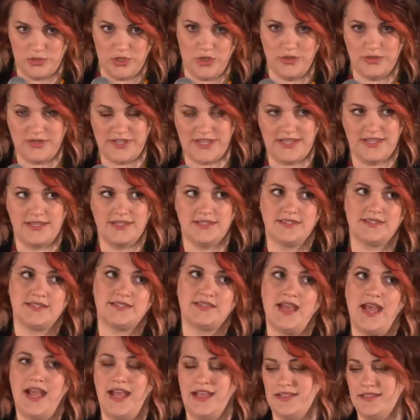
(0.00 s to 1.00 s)

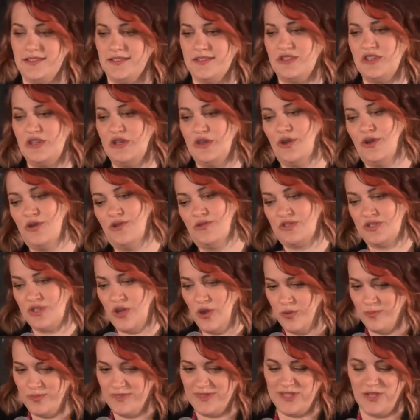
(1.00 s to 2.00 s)
Lokis. And, you know,
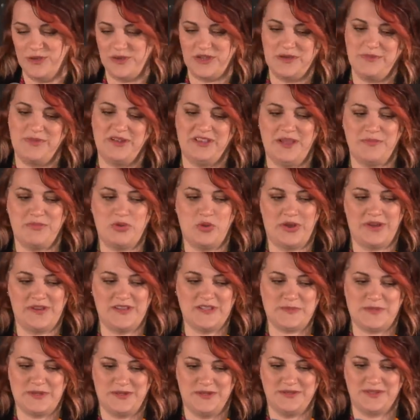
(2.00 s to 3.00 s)
Tom's Loki by that point
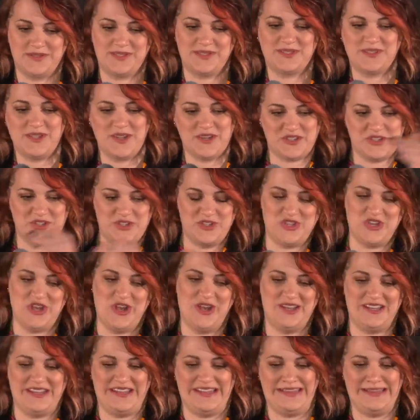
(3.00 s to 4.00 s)
has been on such a
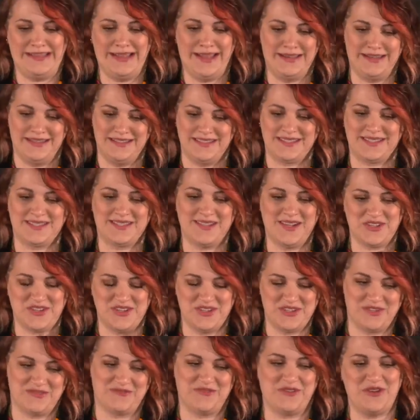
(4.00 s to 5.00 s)
journey and in such
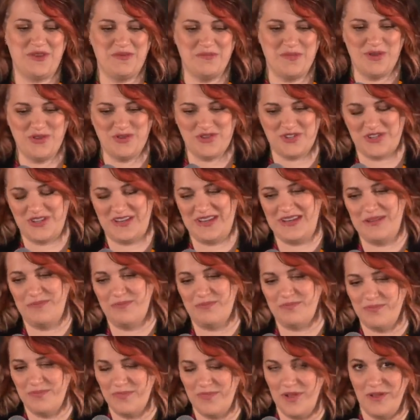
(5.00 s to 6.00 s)
a different
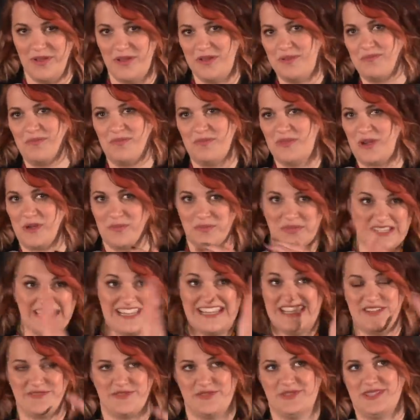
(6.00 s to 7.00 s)
emotionally, like, a
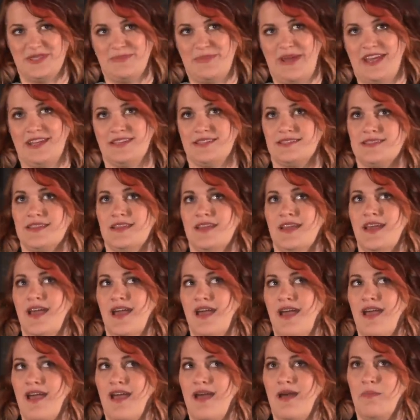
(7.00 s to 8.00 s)
completely different space.
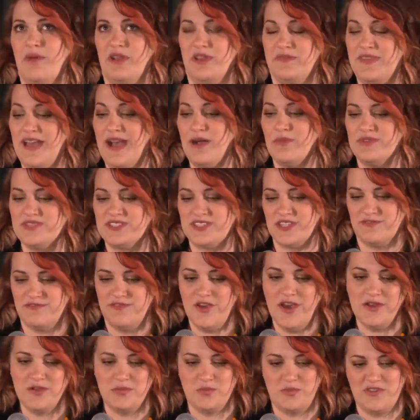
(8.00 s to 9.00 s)
But that was the
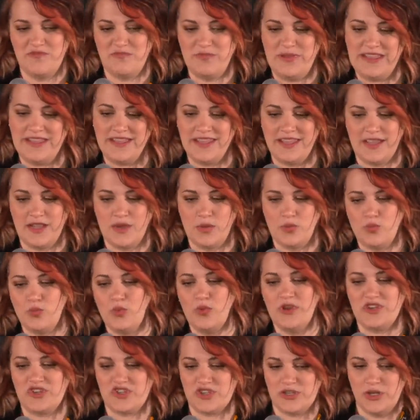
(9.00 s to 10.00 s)
fun with picking
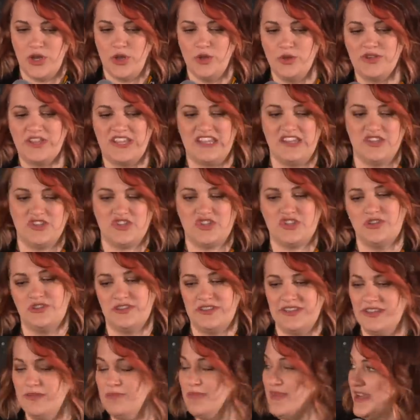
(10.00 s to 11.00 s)
which Loki
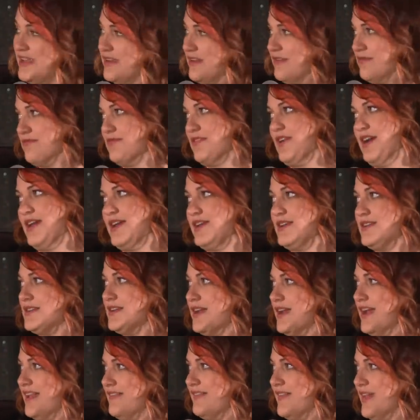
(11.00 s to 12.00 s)
should he meet, right?
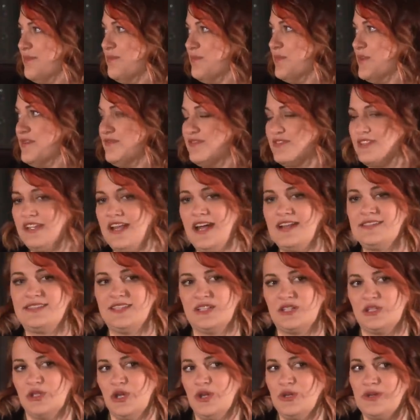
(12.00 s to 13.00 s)
And then with
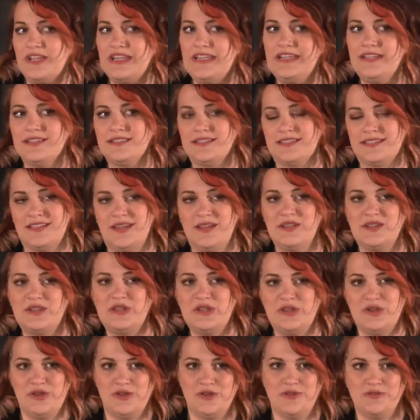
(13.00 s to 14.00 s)
classic Loki, it's like,
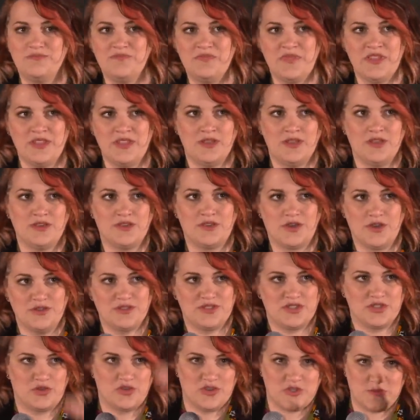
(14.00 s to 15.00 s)
you know,
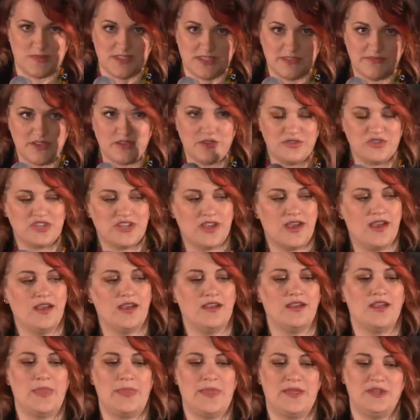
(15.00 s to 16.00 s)
goes to Christmas future.
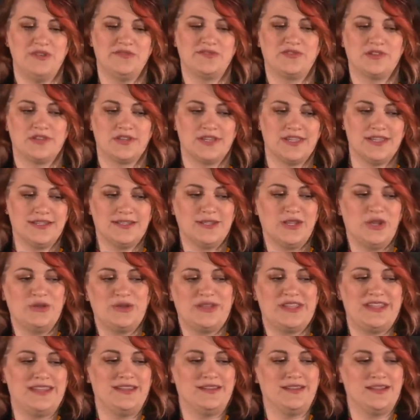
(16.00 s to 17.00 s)
And then you've got kid
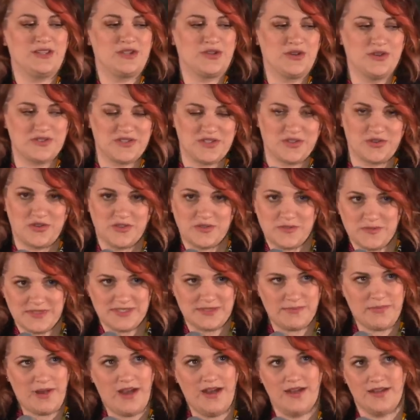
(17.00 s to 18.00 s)
Loki, like goes to
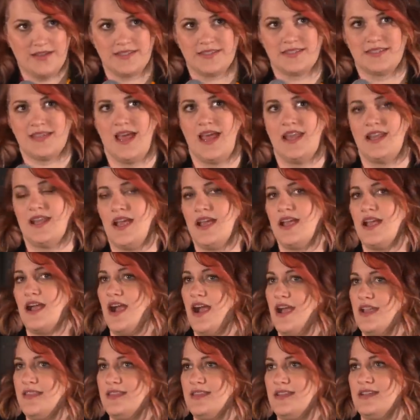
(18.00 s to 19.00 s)
Christmas past. And
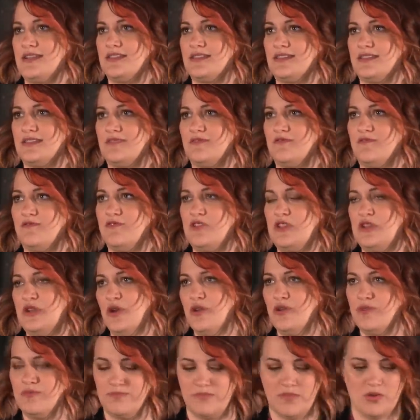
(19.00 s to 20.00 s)
I think, for, you
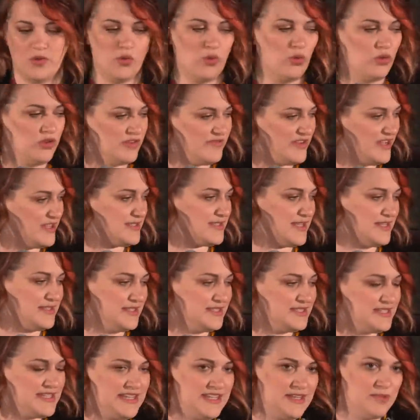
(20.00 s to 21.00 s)
know, all of us, like
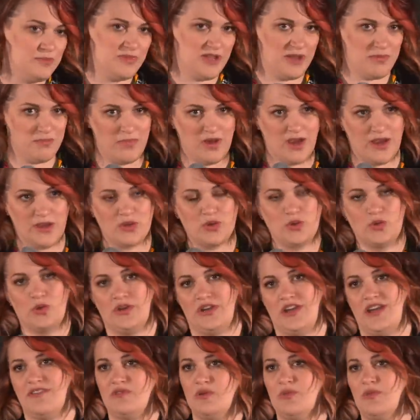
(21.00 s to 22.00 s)
the team, like Michael
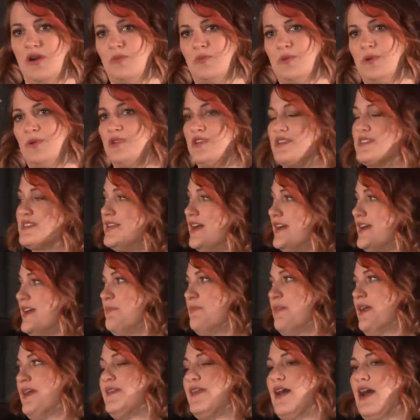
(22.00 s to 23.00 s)
and everyone, we were
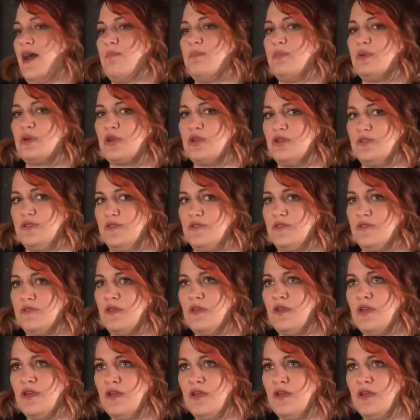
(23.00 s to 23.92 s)
excited by that because